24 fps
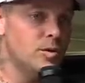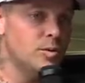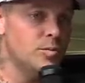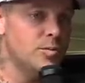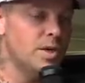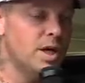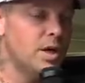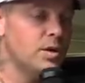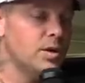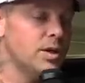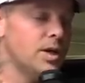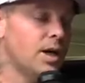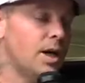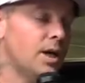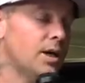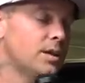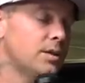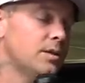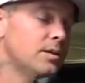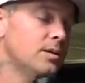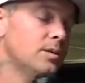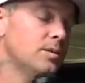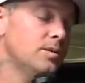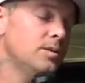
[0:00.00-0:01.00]
about
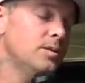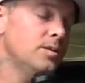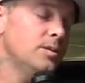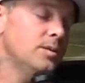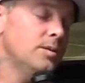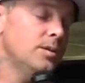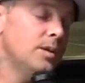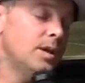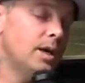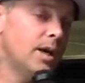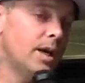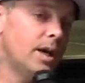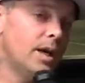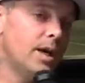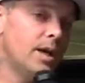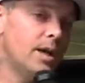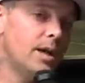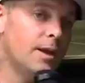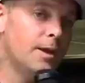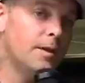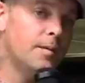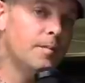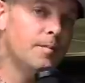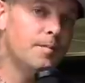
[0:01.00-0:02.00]
God, dude.
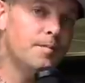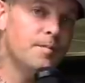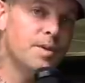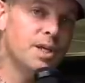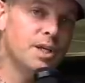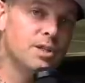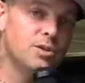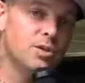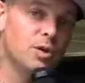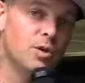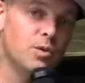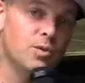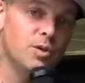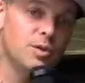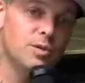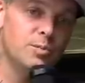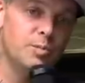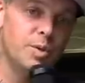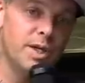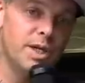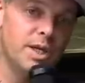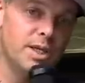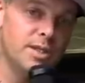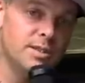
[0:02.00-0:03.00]
And it's always
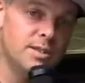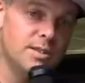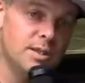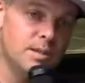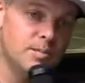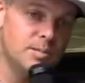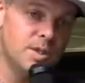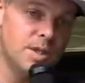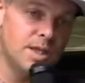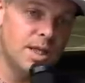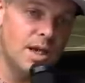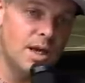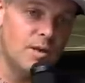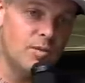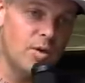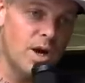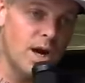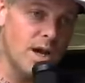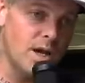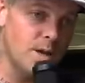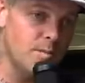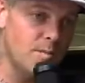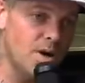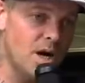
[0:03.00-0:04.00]
been something that
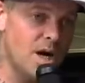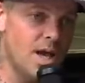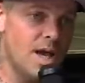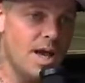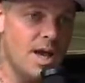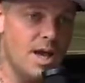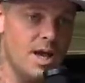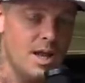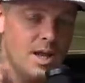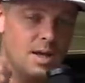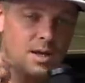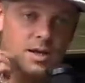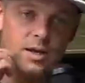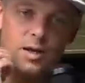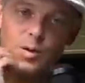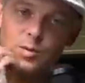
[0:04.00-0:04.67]
rang in my head, and I